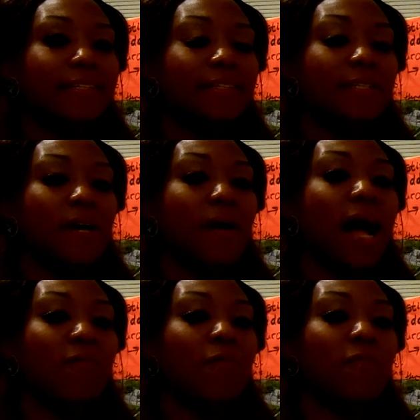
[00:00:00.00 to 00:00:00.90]

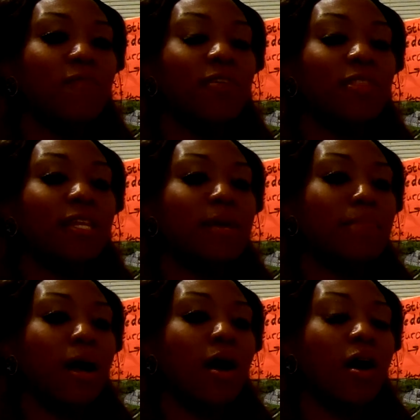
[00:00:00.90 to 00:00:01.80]
I will feel it in
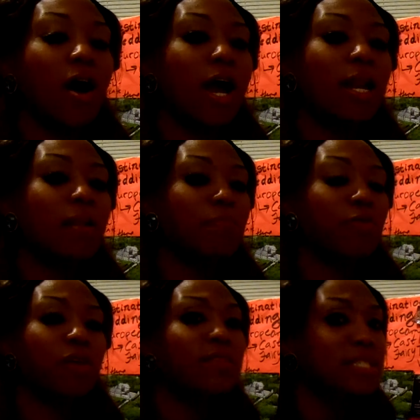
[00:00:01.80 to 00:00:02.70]
my heart. And
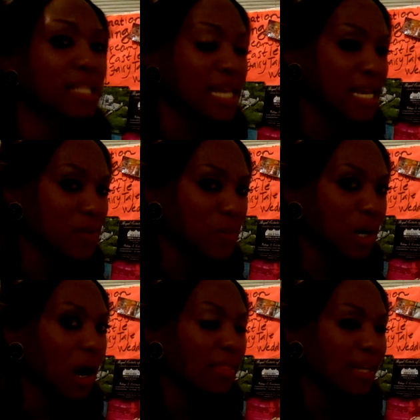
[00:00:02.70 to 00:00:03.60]
previously, with
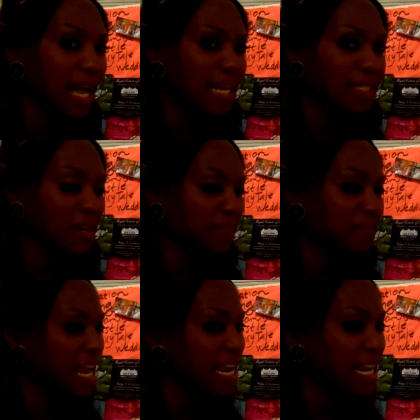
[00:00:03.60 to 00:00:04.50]
all the guys that I've
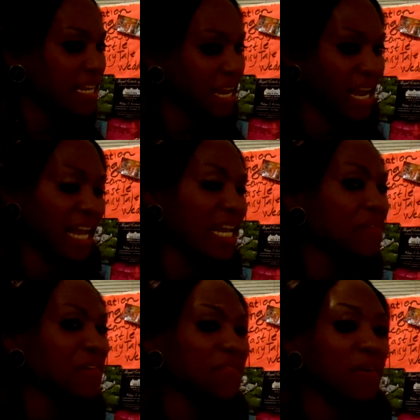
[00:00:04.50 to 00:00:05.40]
dated, I
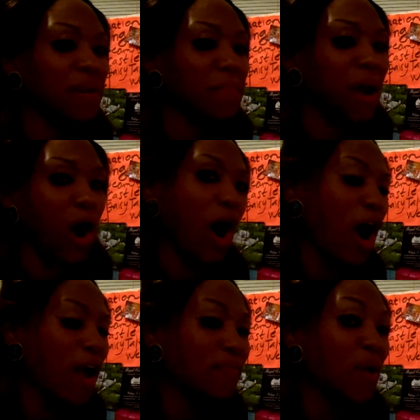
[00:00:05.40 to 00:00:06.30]
never felt in my
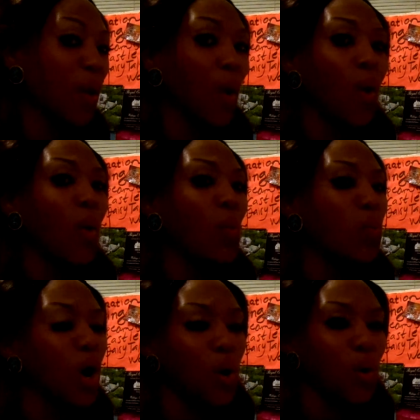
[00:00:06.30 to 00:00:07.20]
heart that,
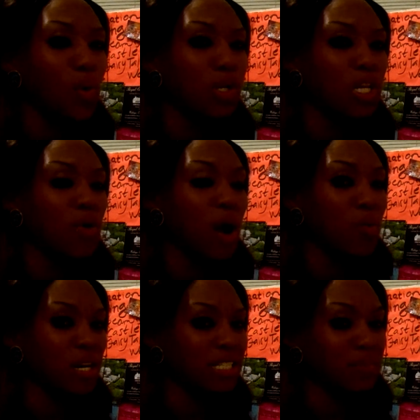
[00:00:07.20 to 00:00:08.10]
whoa, I
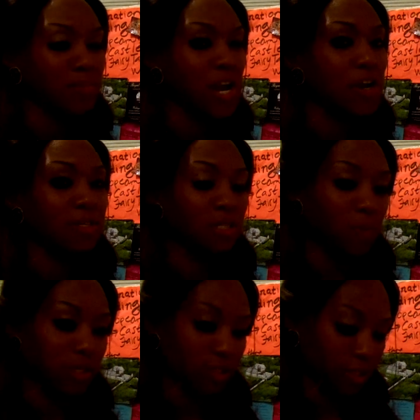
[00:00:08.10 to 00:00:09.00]
wanted to marry this
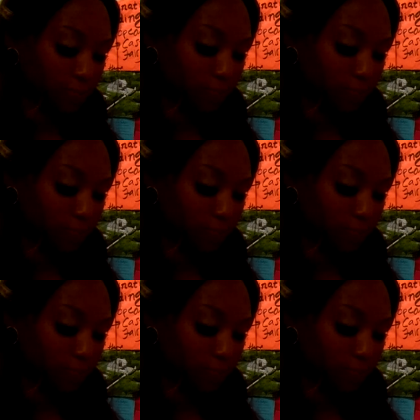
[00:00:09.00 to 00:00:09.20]
person.